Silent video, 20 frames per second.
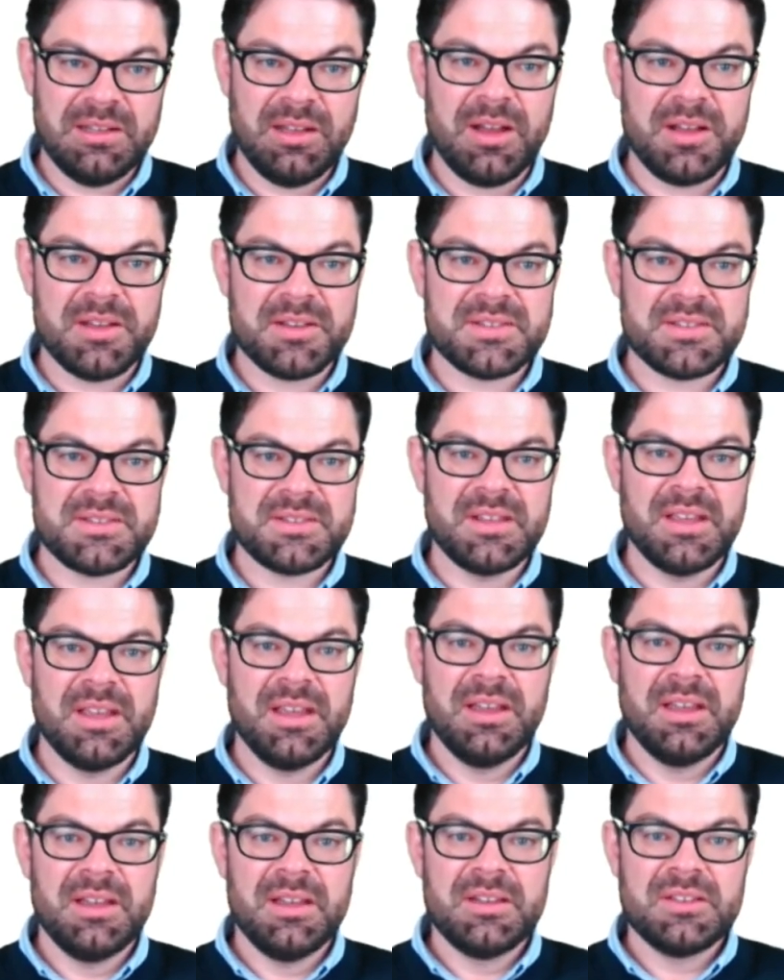loss.
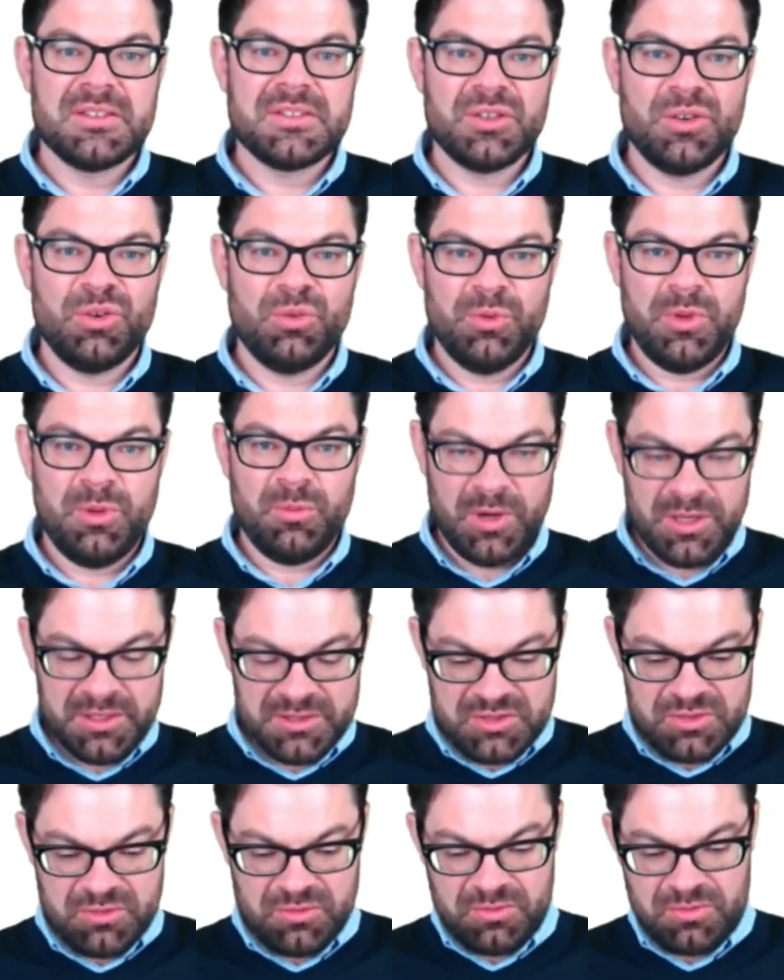So we
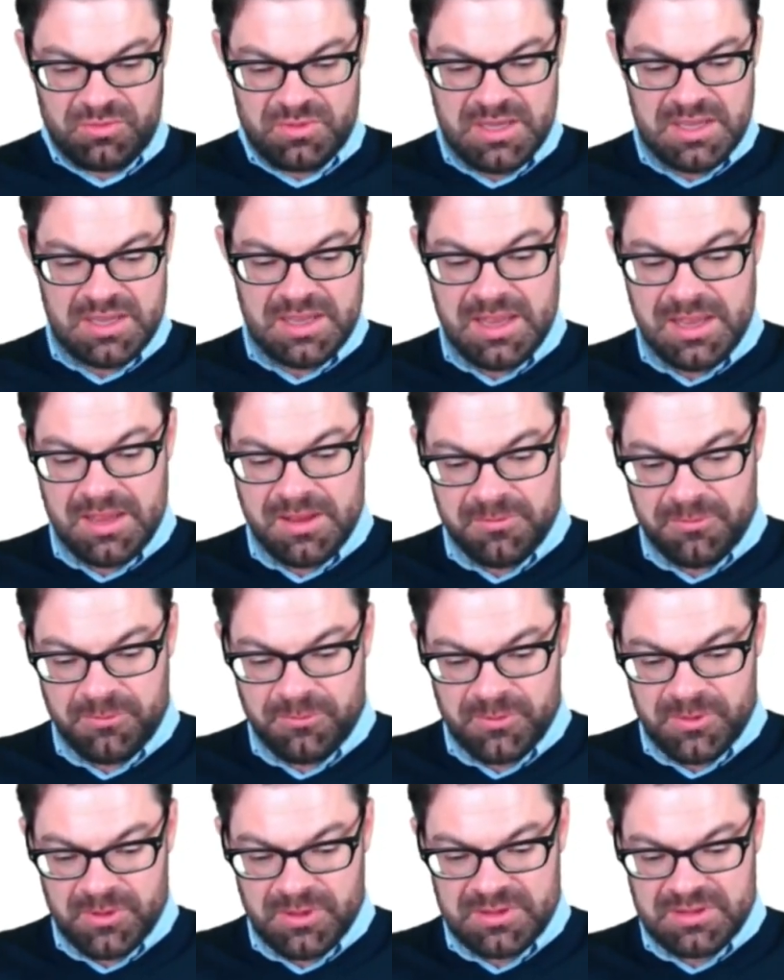want to
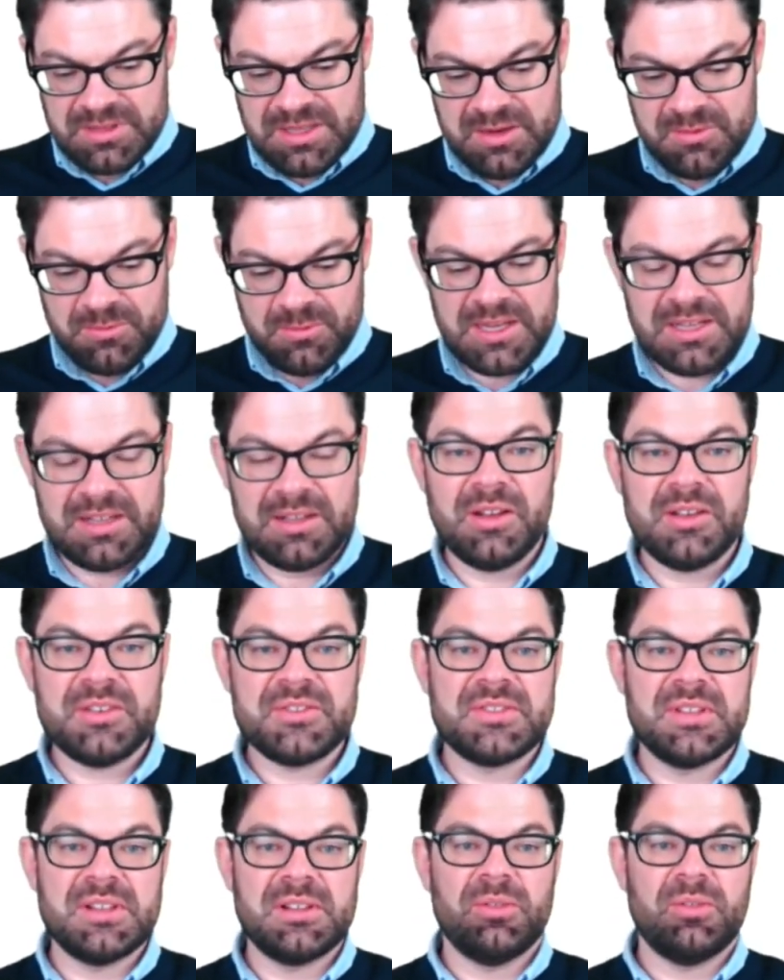have deadweight
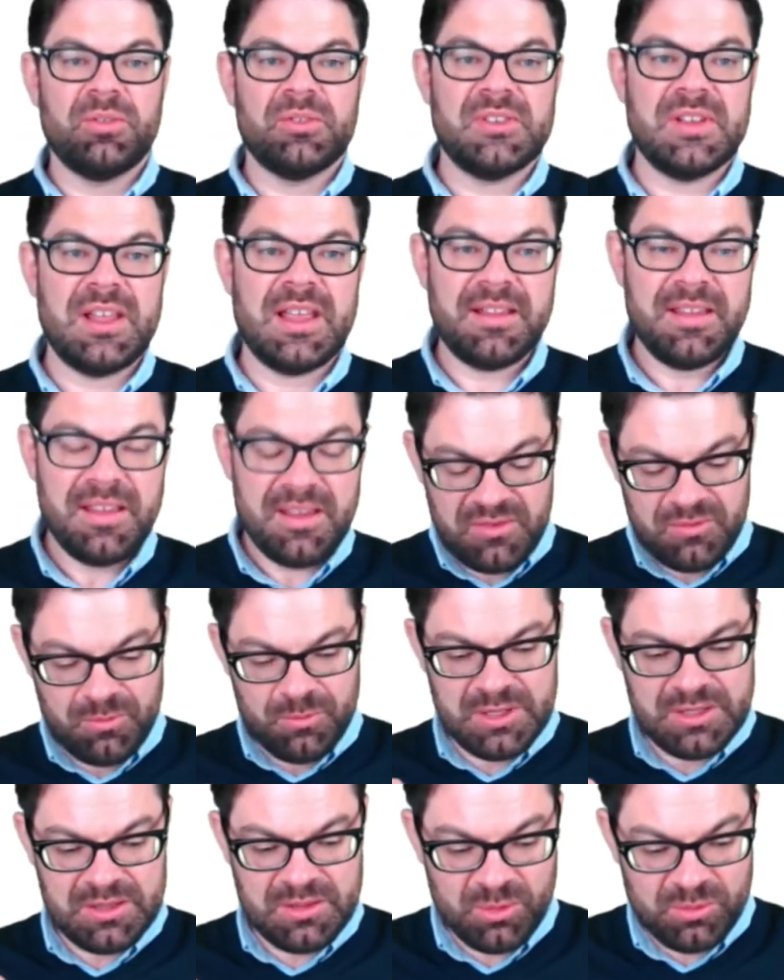loss that looks like this.
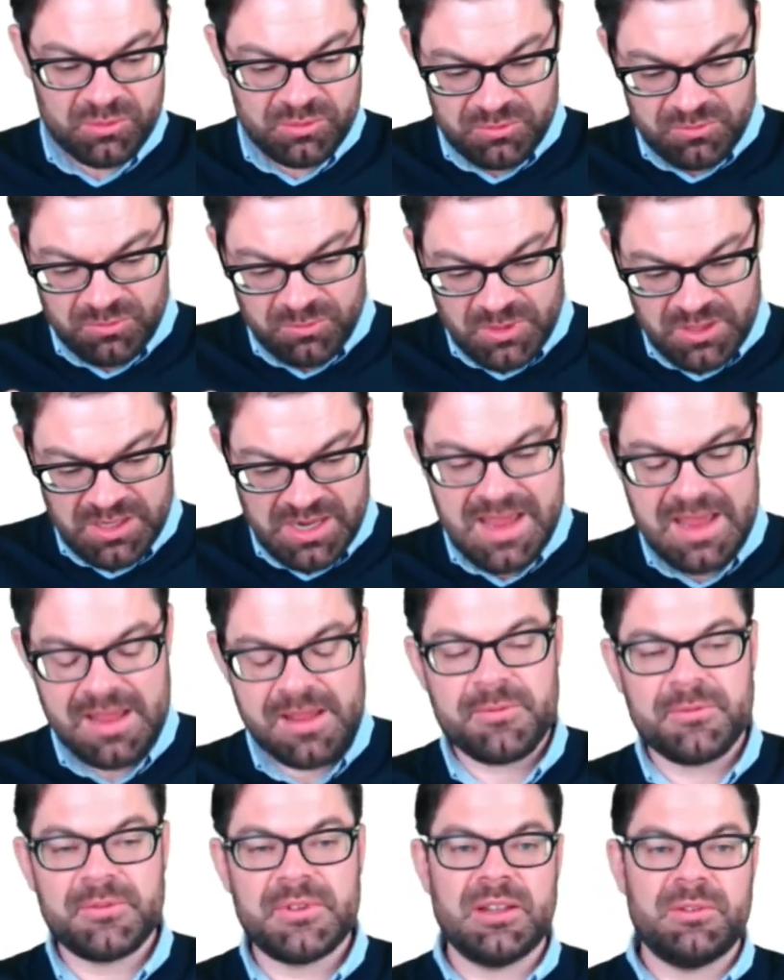We don't want to
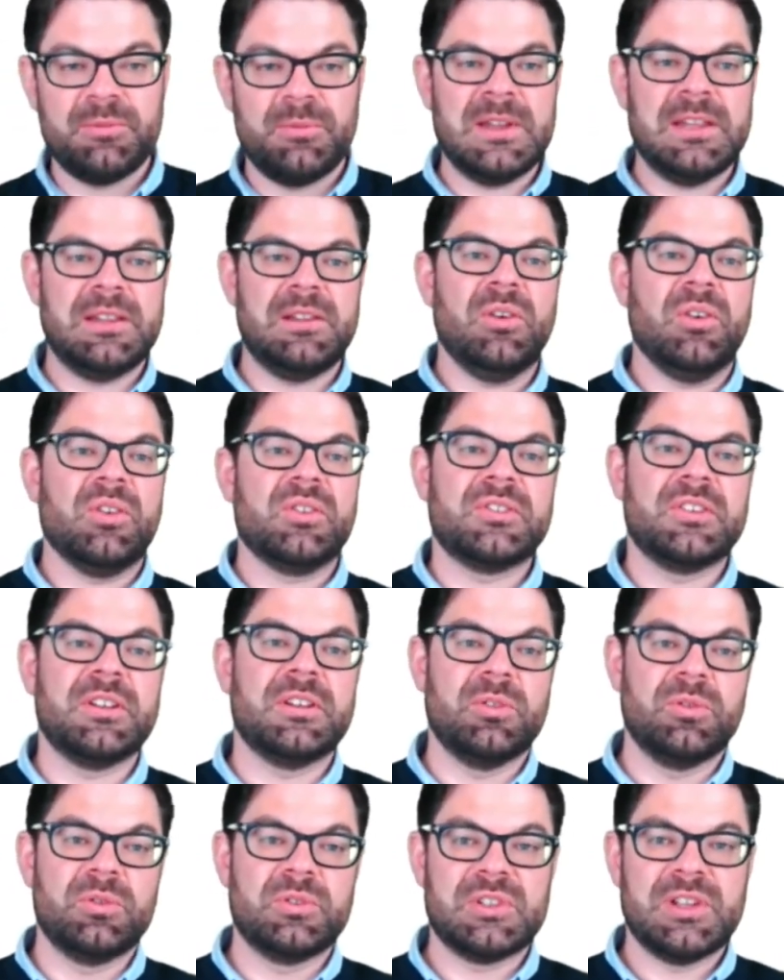have deadweight loss that
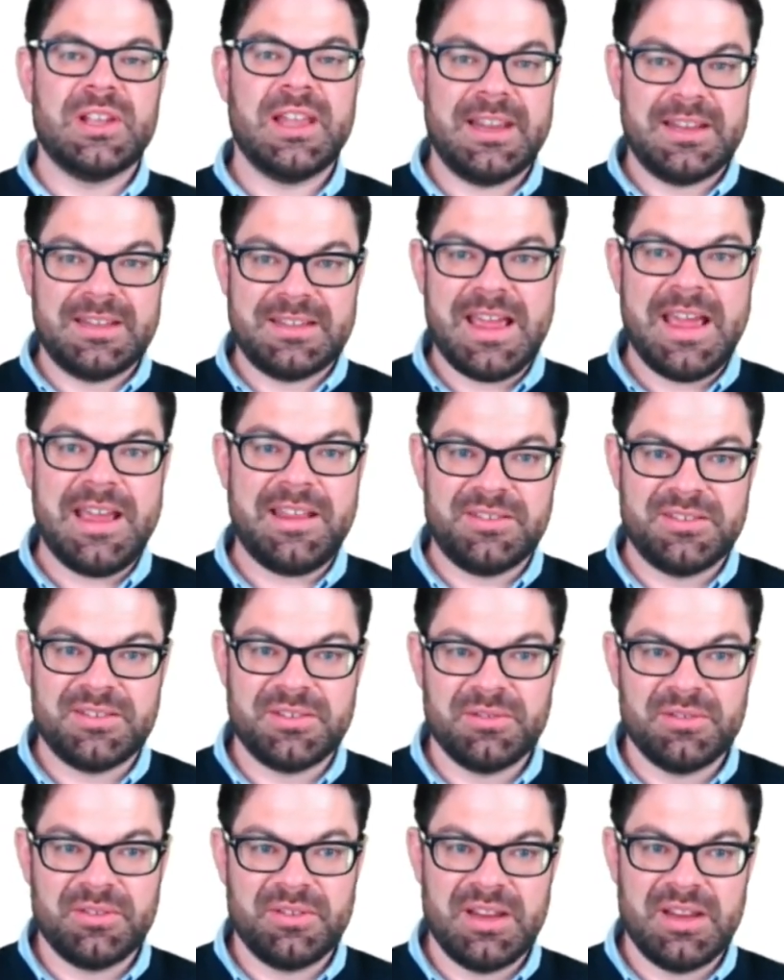looks like that.